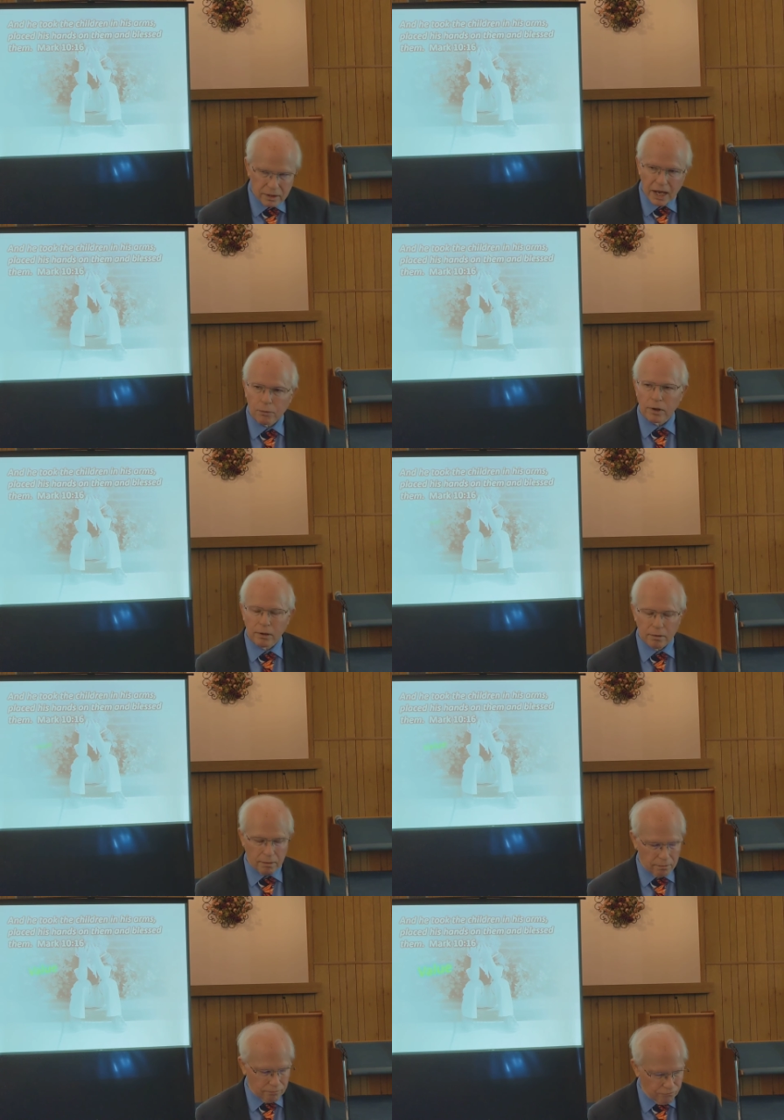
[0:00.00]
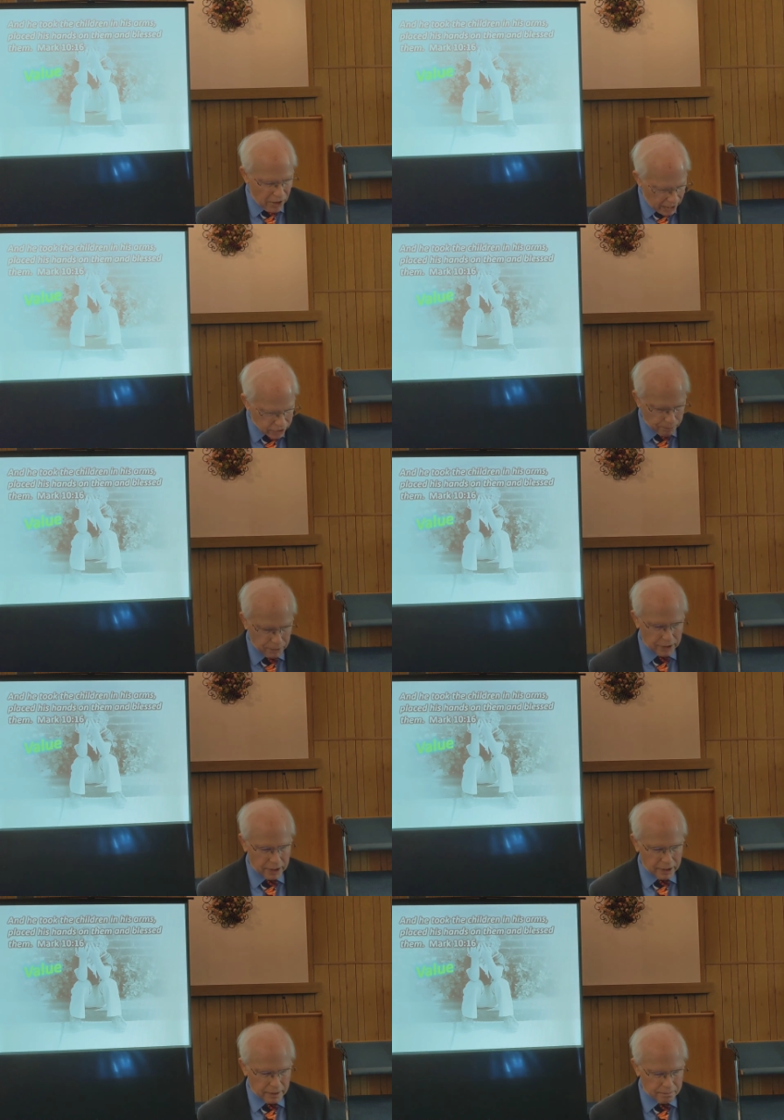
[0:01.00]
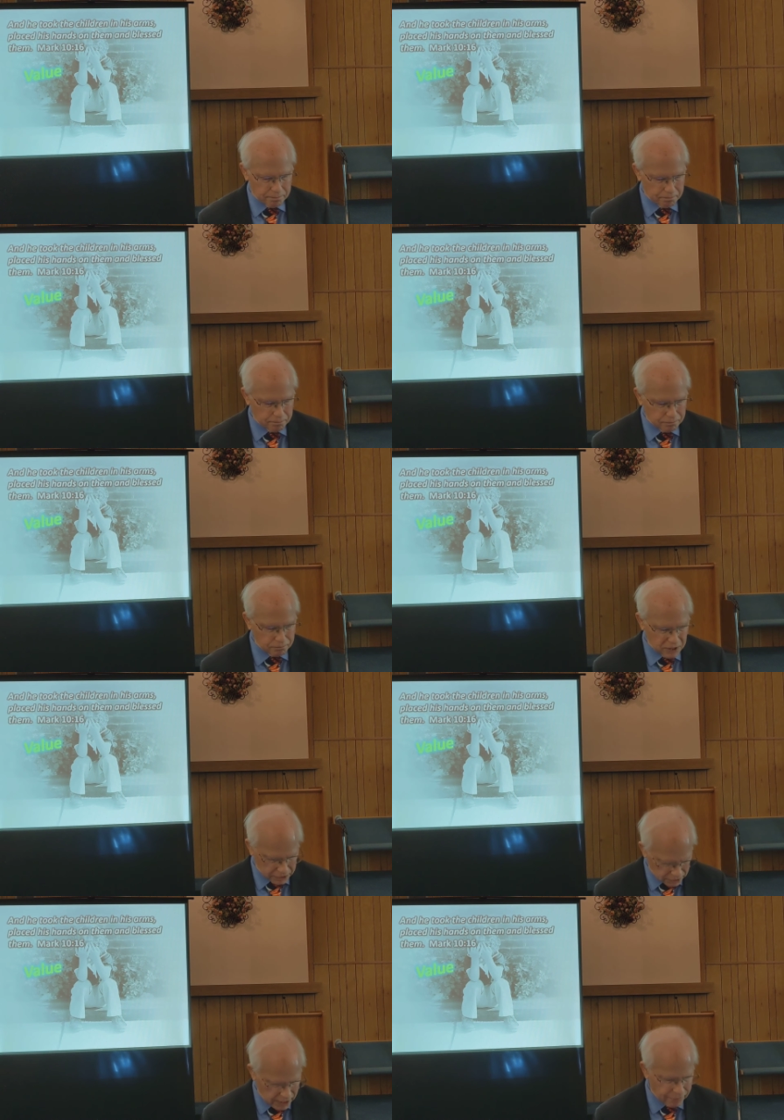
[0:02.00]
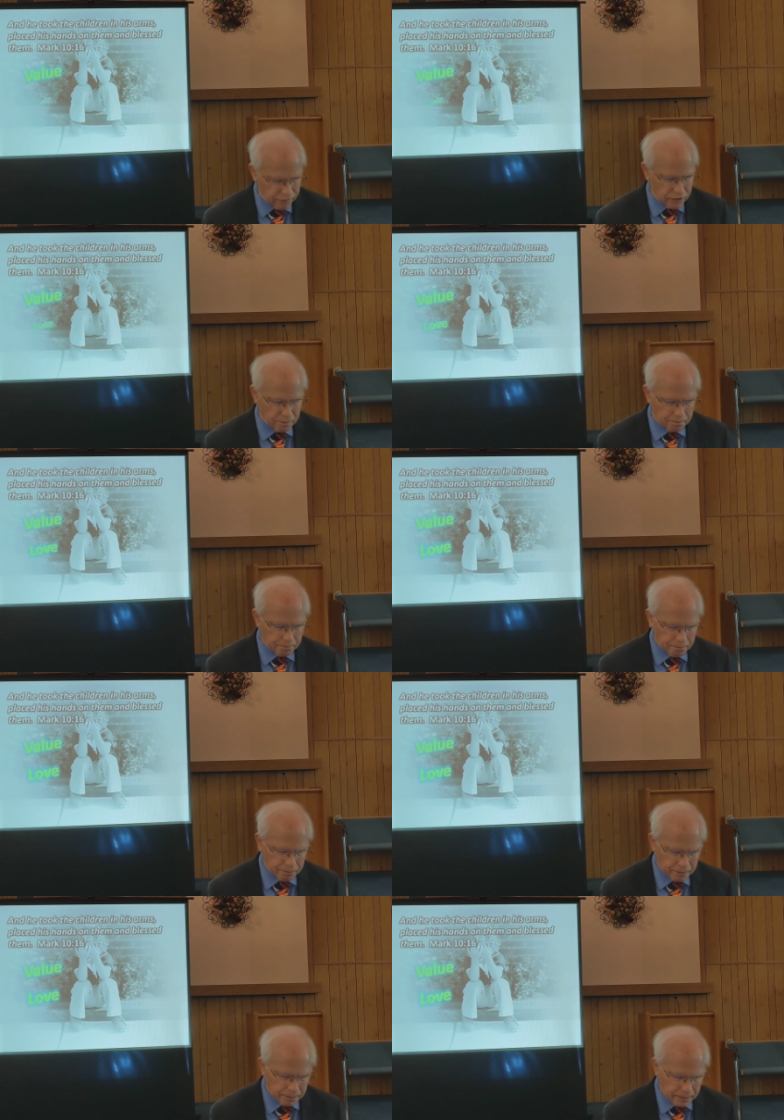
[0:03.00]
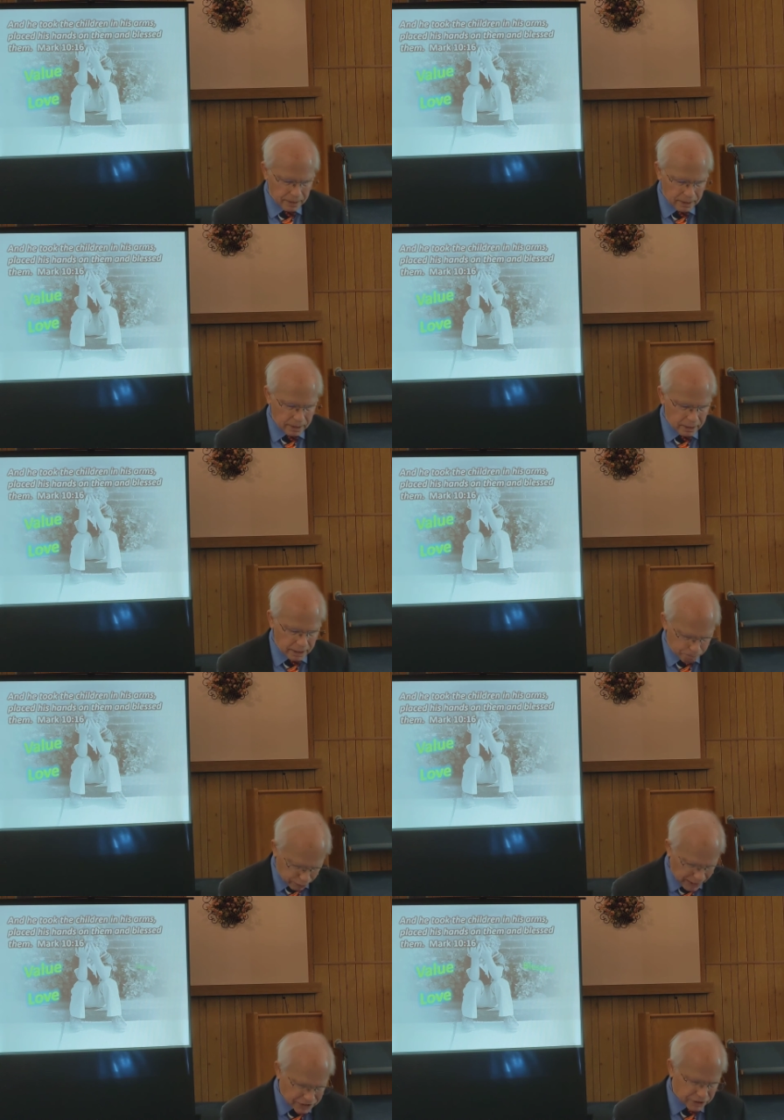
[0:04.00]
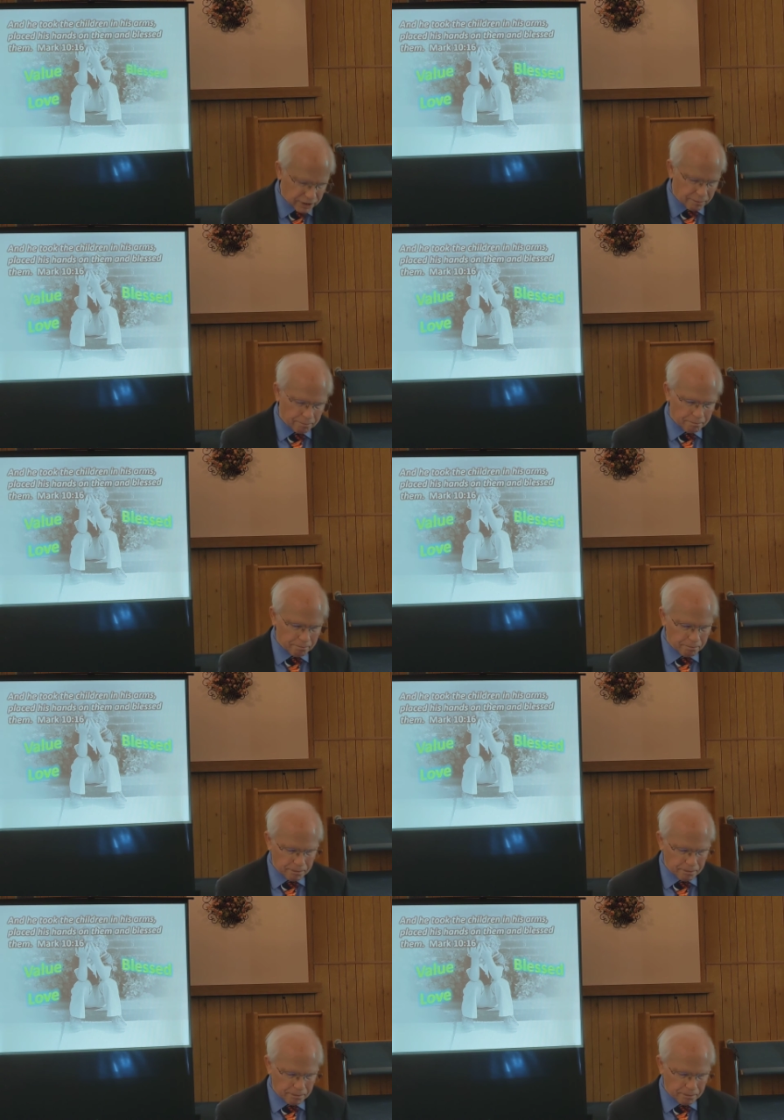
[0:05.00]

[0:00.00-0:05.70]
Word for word: They were valuable to him. He loved them. He blessed them.